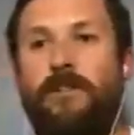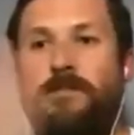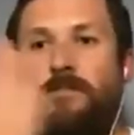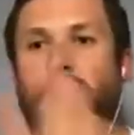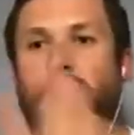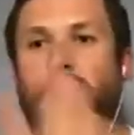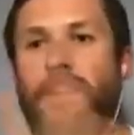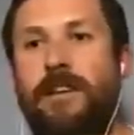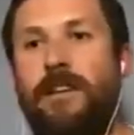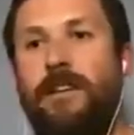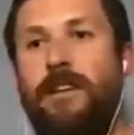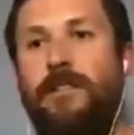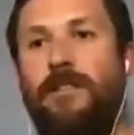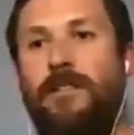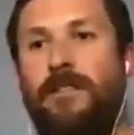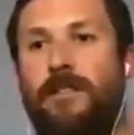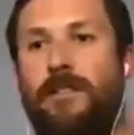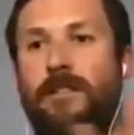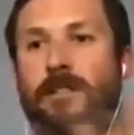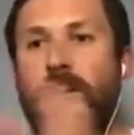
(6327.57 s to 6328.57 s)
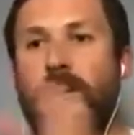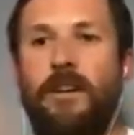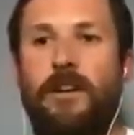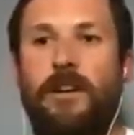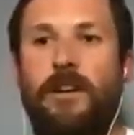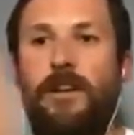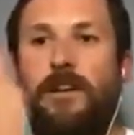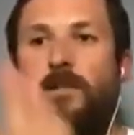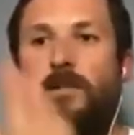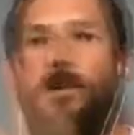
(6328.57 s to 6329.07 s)
depending on
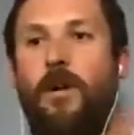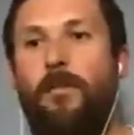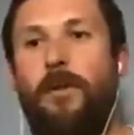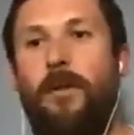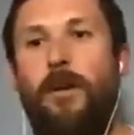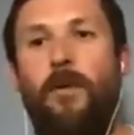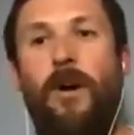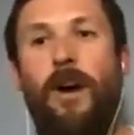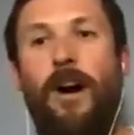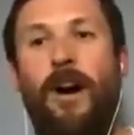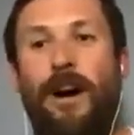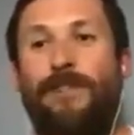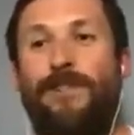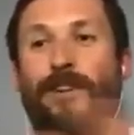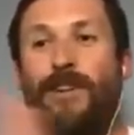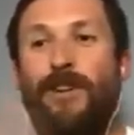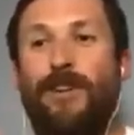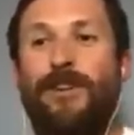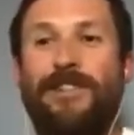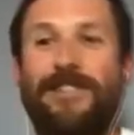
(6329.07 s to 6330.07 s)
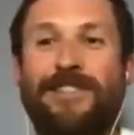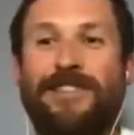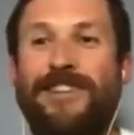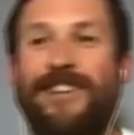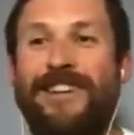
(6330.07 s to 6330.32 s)
what my wife cooks.